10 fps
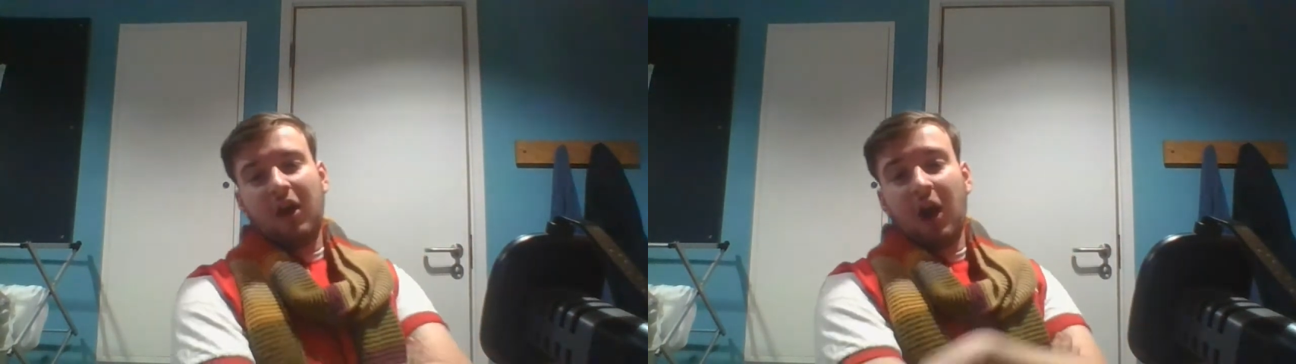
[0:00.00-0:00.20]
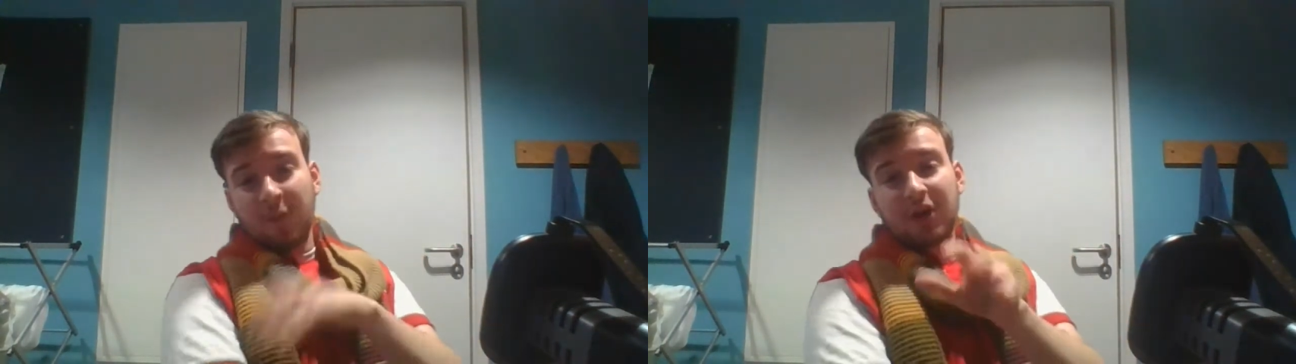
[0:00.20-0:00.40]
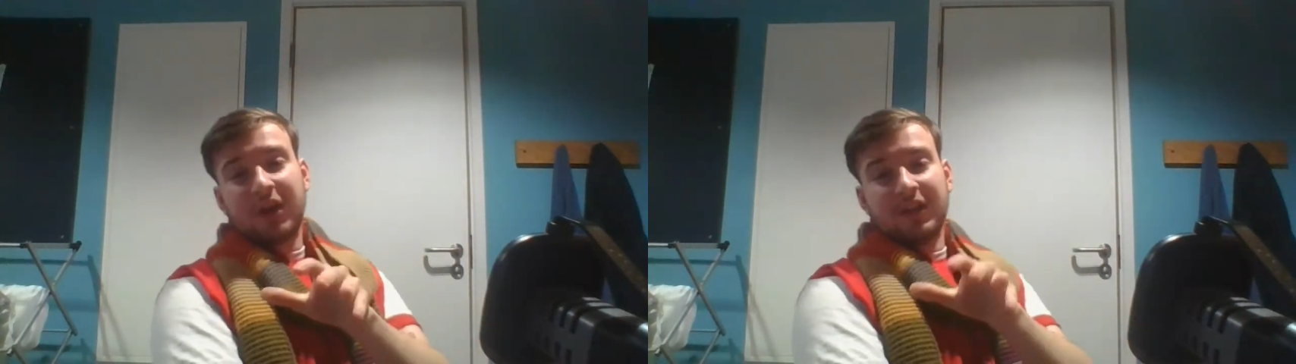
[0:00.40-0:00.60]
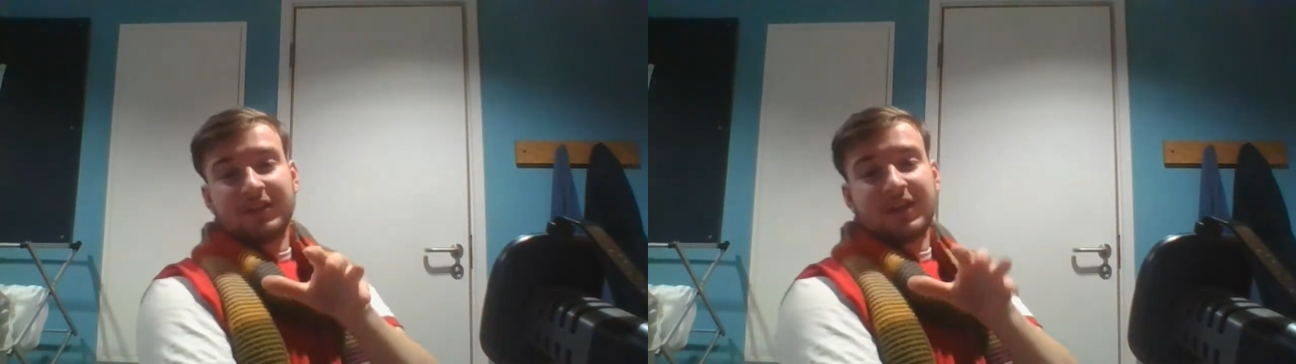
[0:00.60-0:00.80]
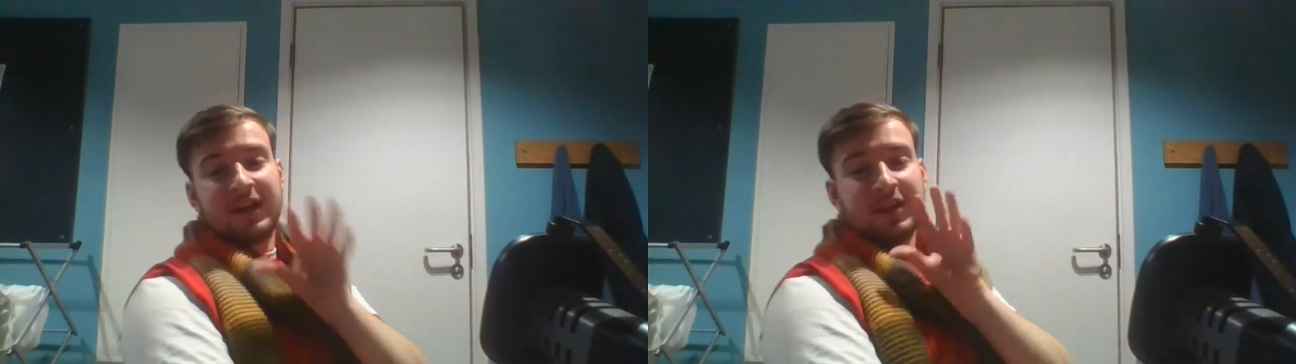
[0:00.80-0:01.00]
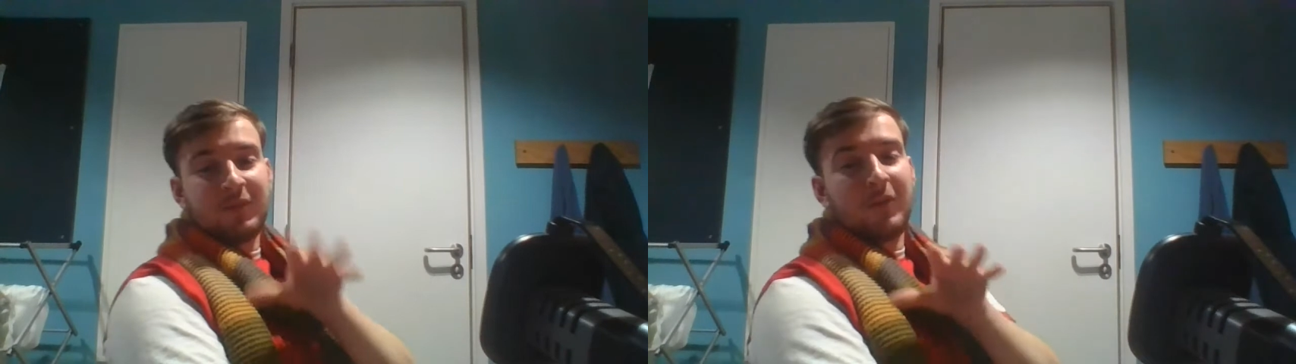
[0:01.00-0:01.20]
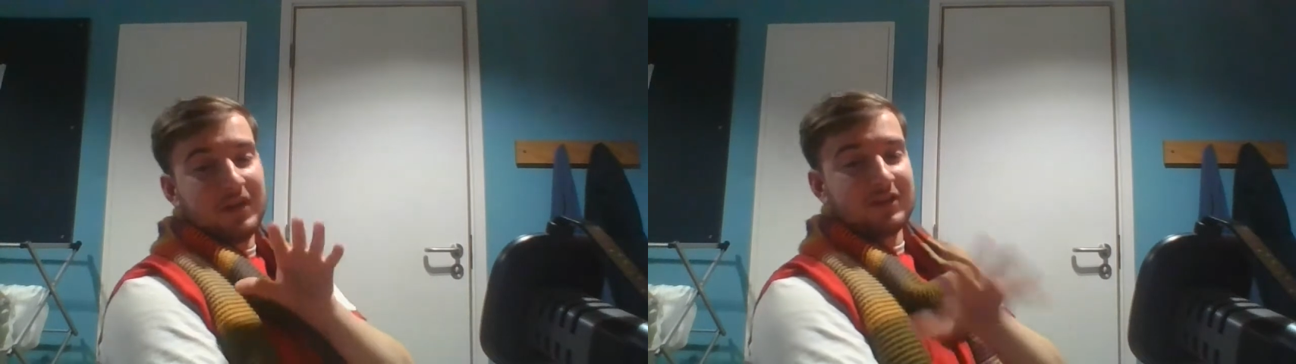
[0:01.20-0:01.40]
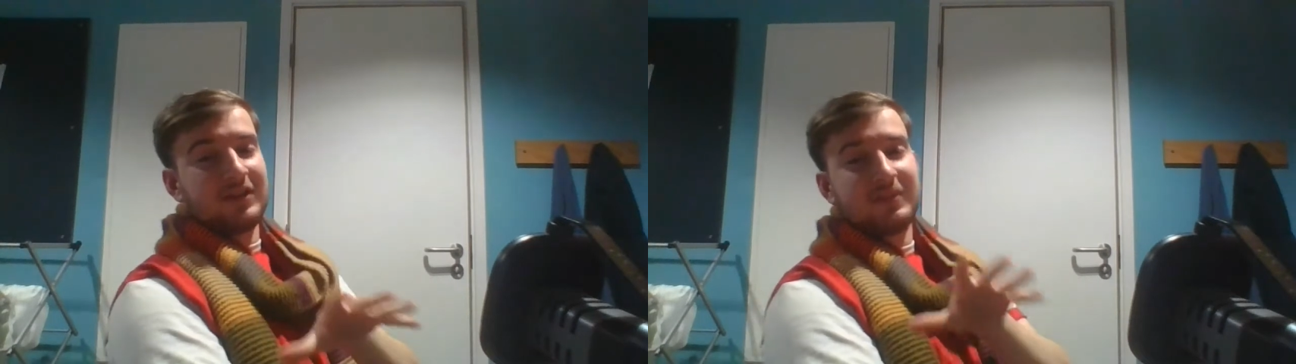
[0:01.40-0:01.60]
I'm looking at this, and at the moment
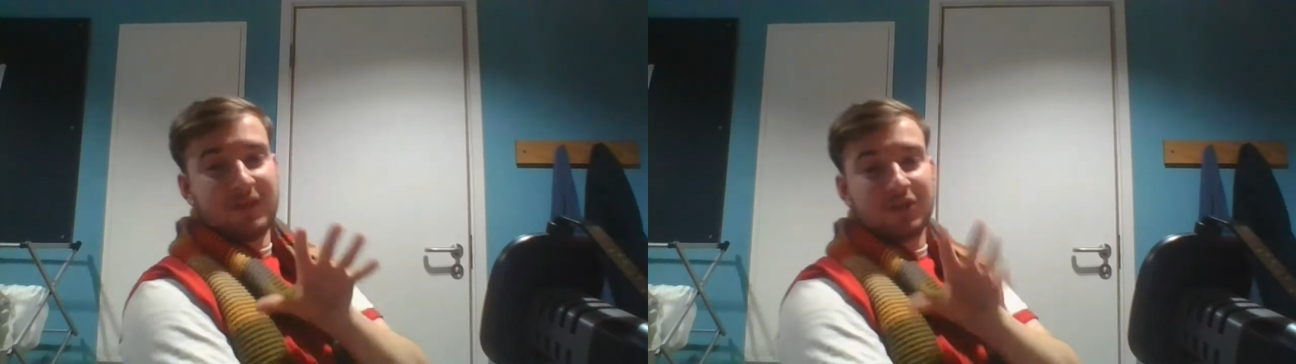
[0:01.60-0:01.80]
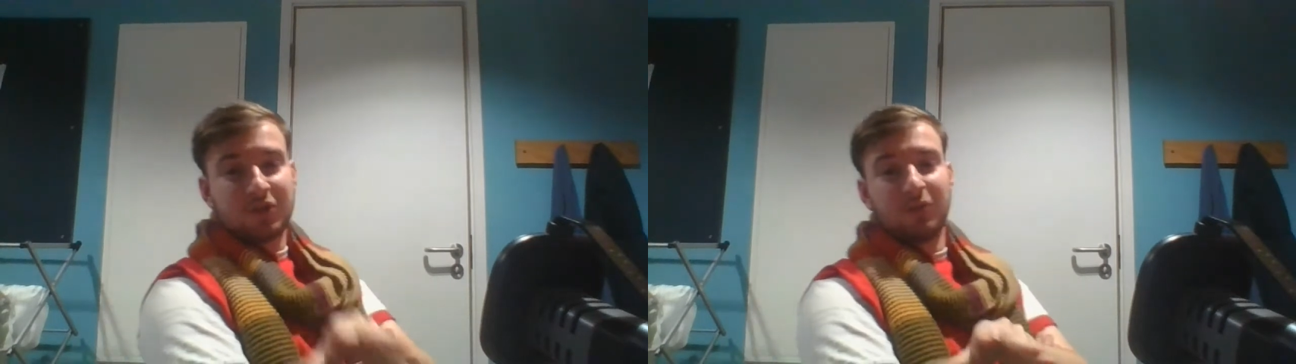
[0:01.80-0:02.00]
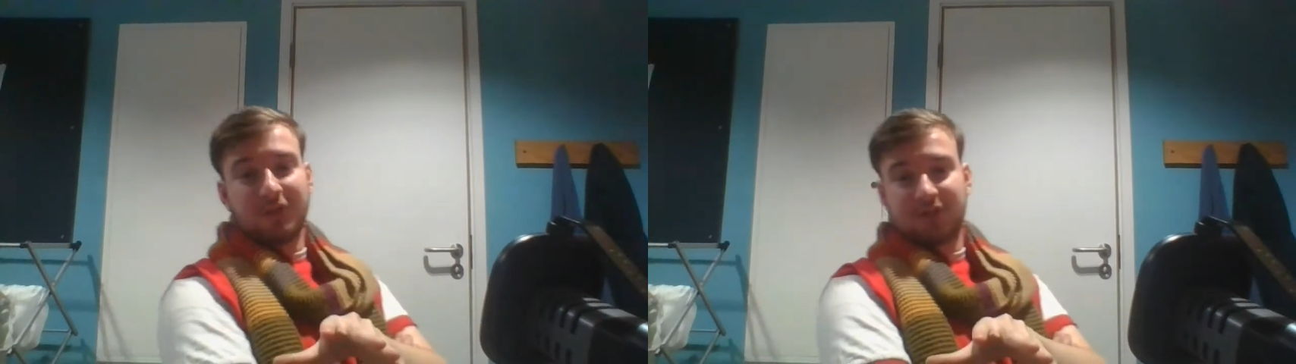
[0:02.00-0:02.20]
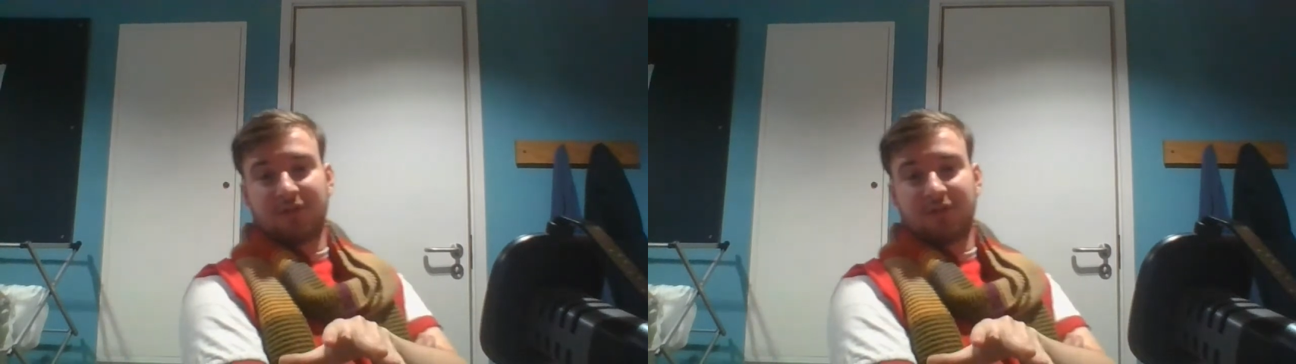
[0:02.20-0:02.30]
it's looking to be the shortest